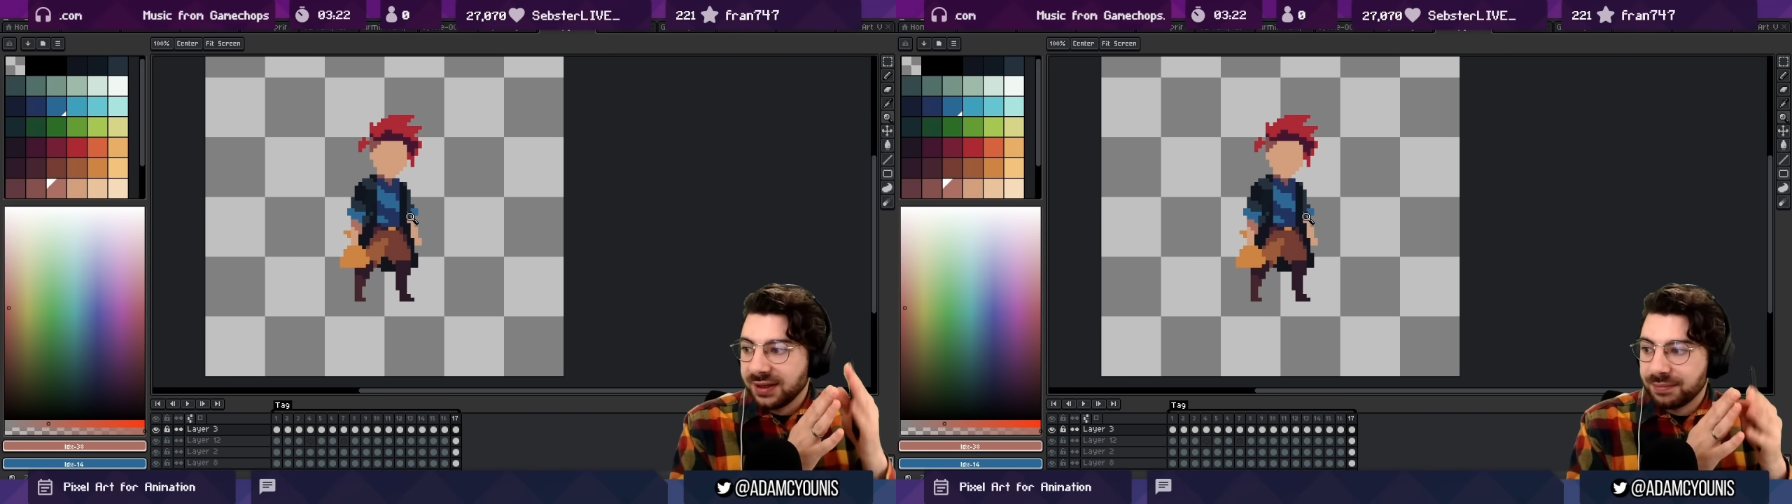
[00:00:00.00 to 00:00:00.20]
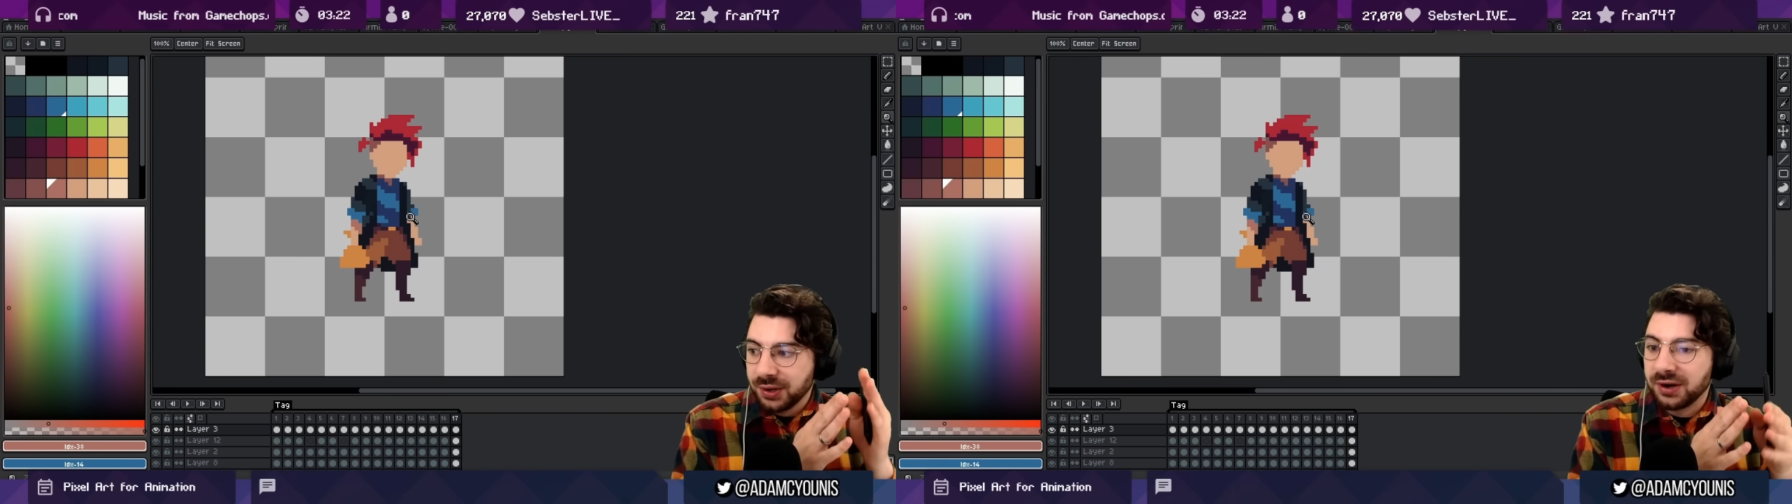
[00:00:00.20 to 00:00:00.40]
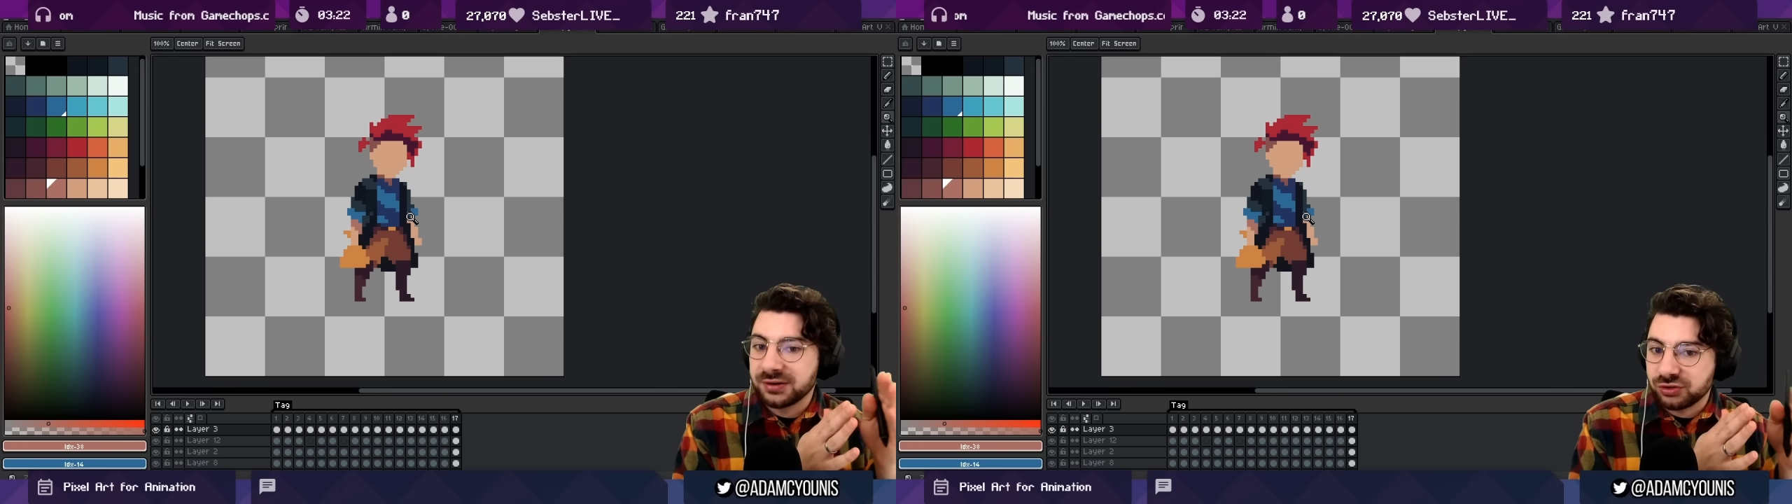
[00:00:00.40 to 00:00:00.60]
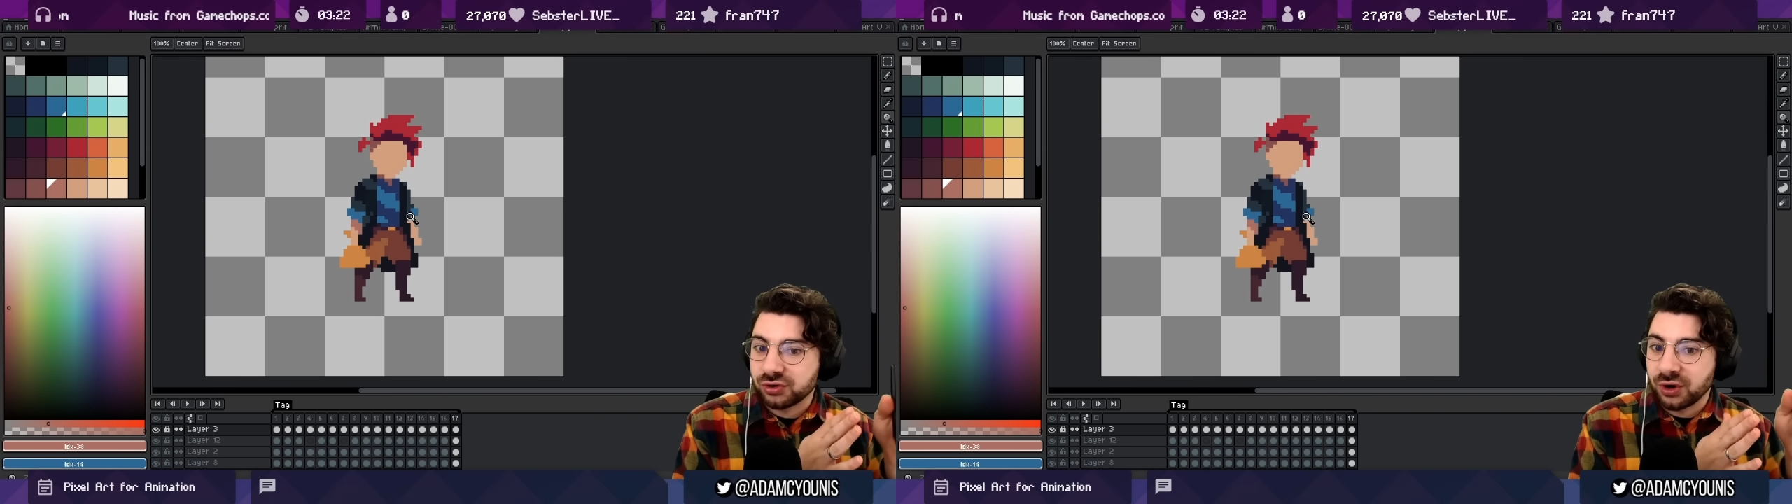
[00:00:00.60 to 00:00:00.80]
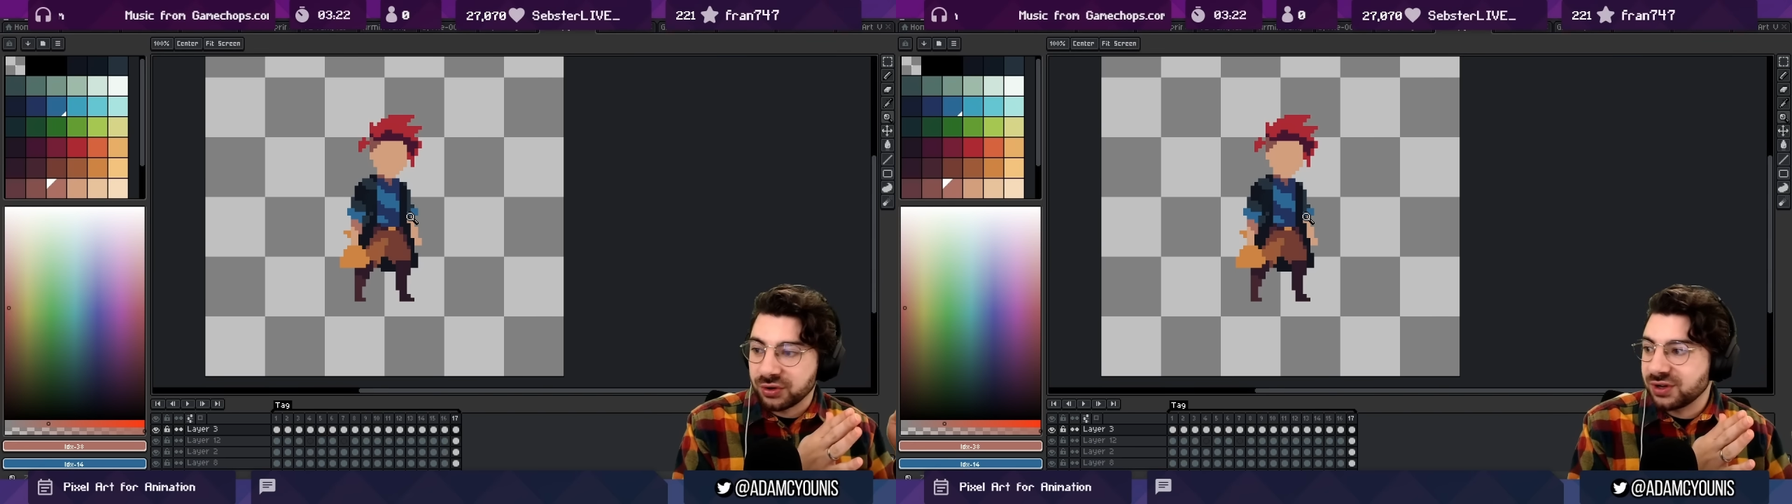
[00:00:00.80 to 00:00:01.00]
per
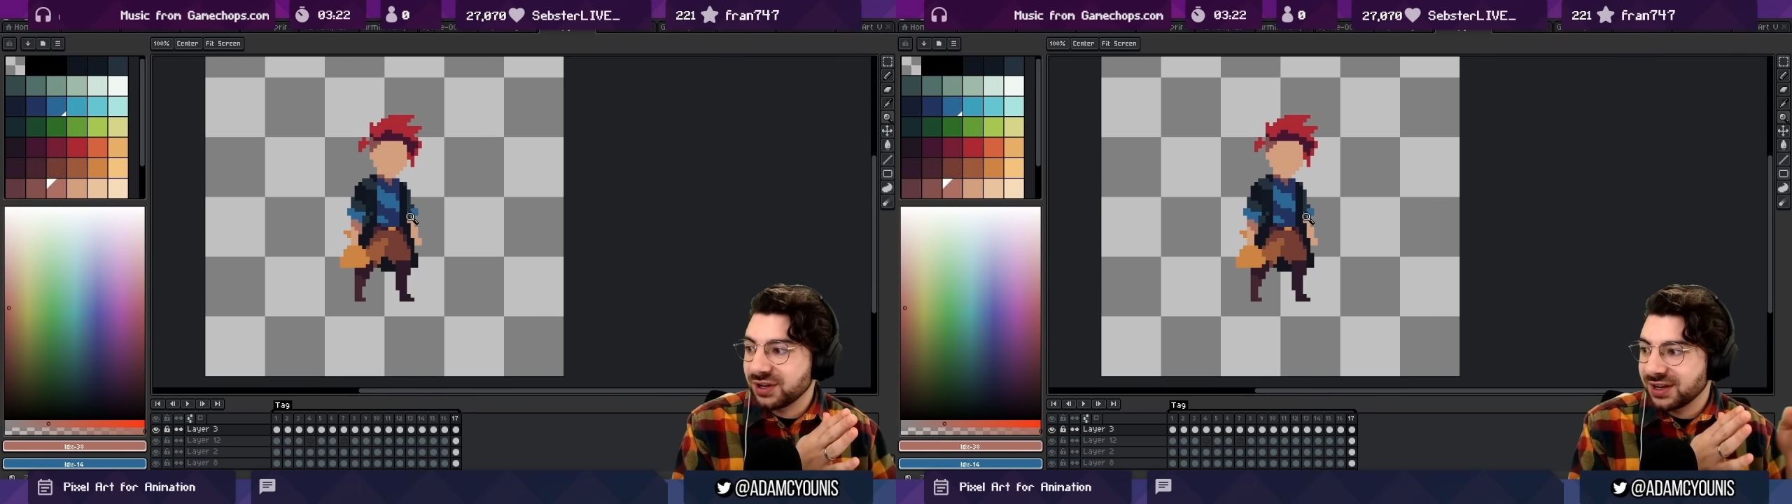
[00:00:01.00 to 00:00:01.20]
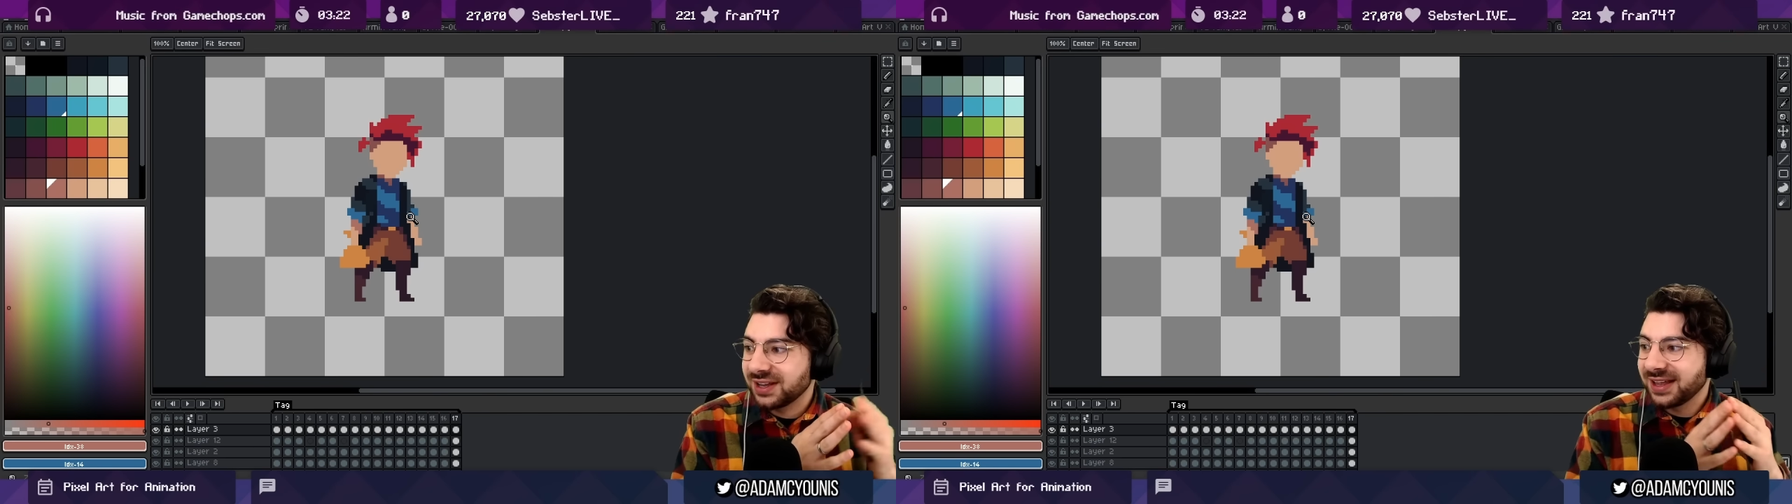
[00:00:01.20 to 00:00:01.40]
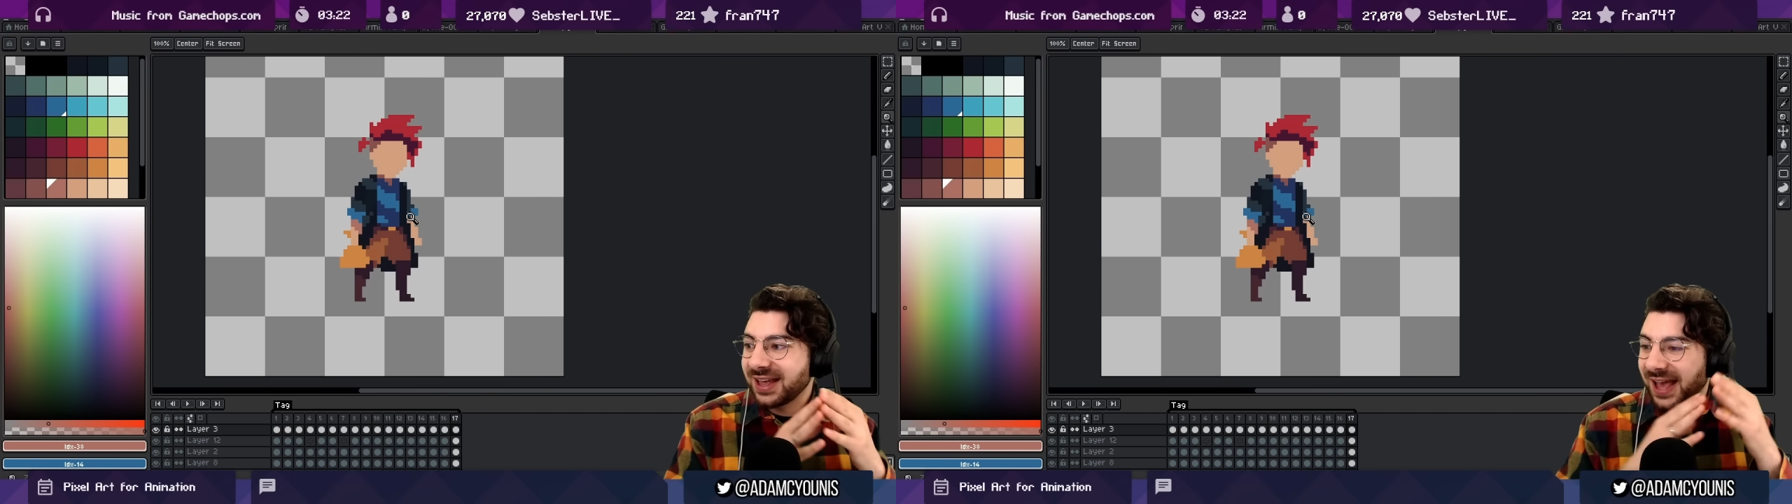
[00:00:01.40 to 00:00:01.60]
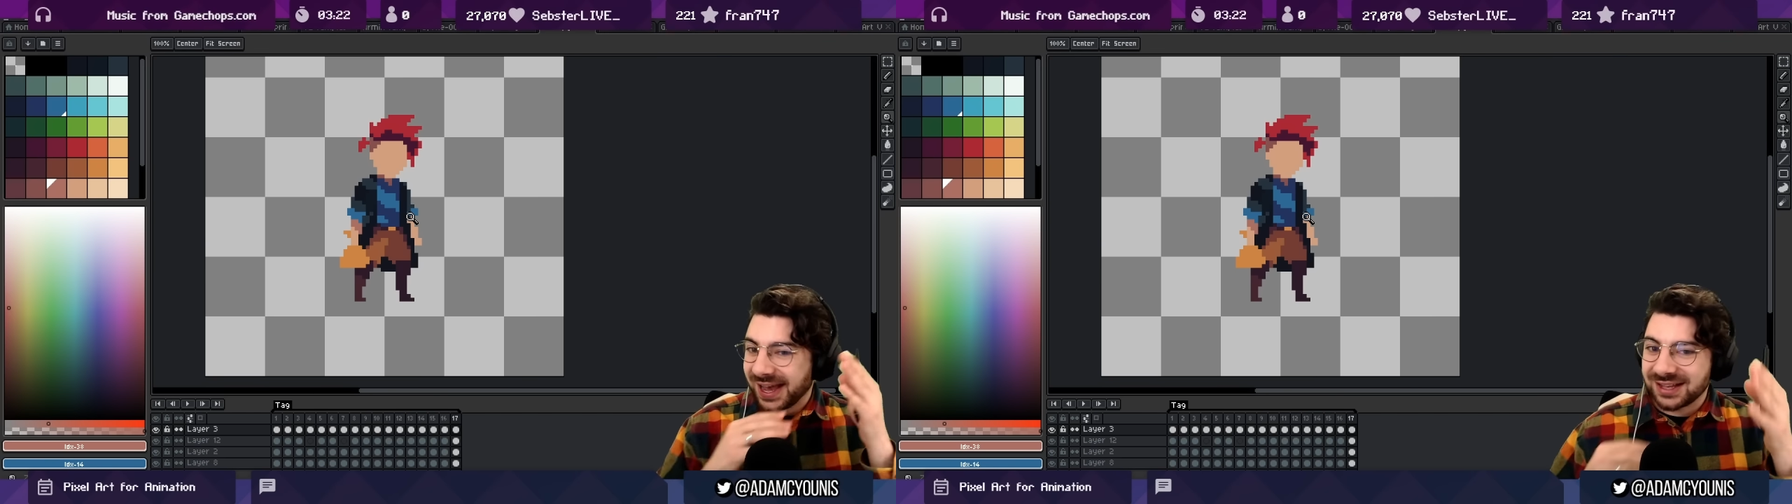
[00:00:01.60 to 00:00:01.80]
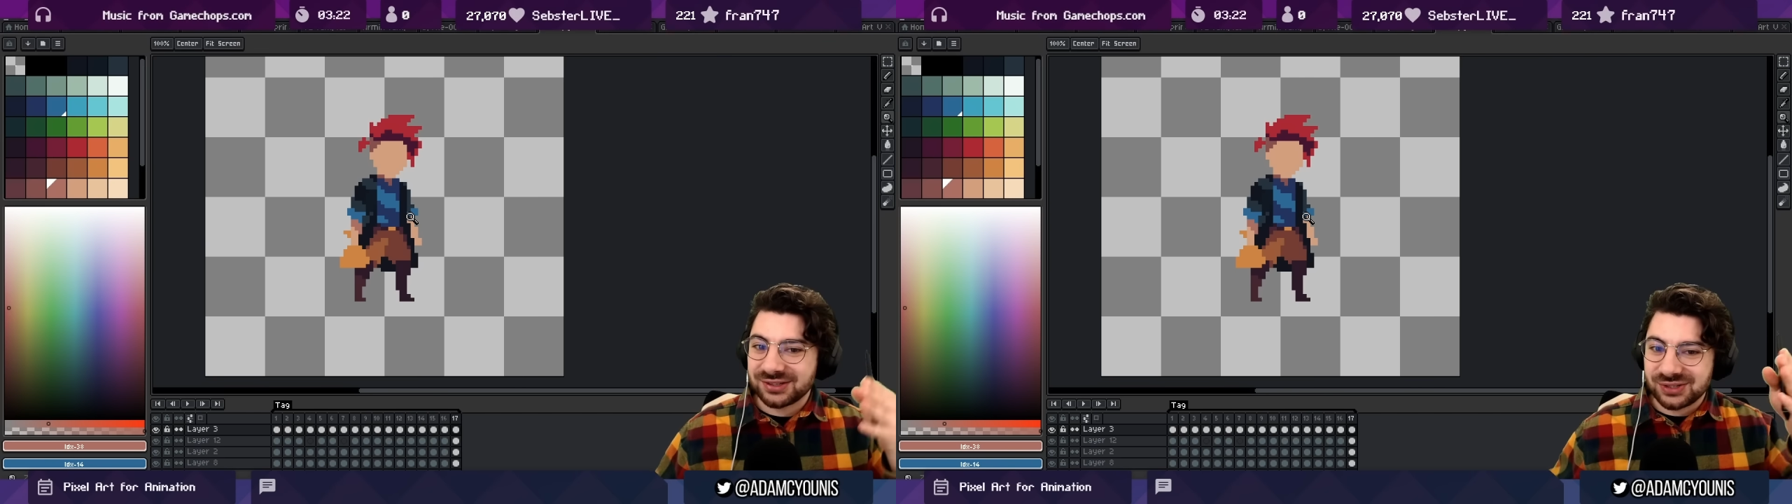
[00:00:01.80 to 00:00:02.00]
stroke
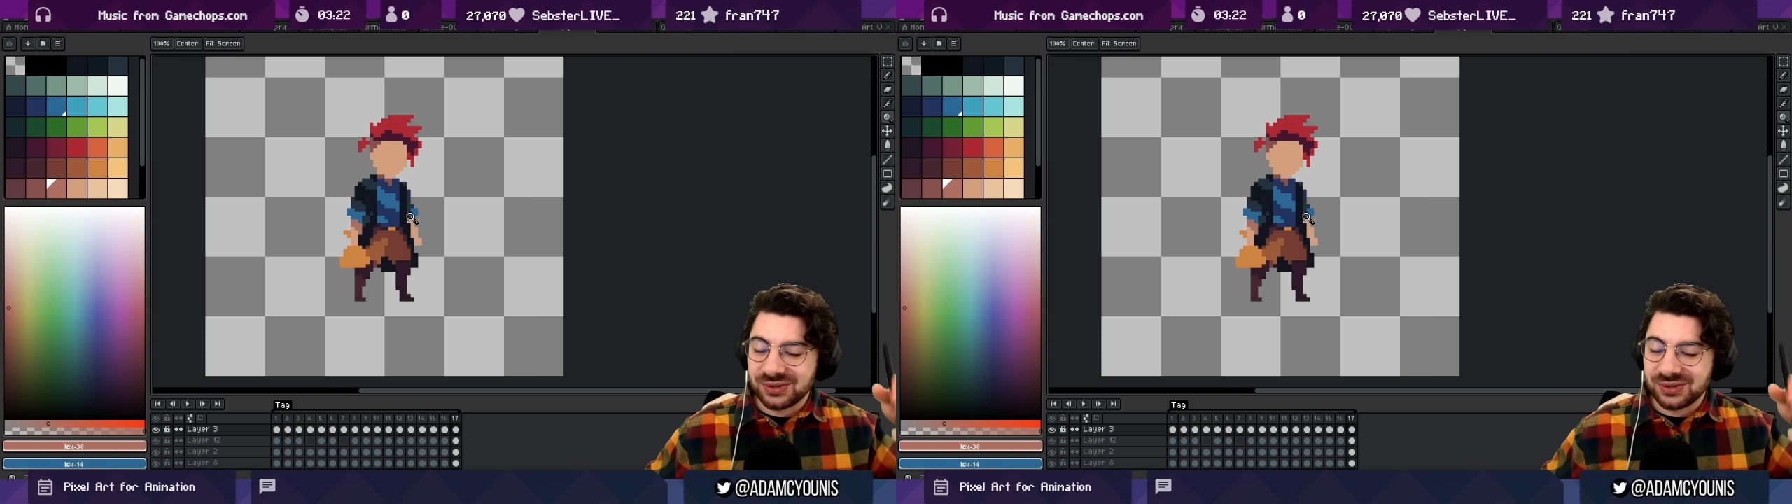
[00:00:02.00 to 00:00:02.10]
as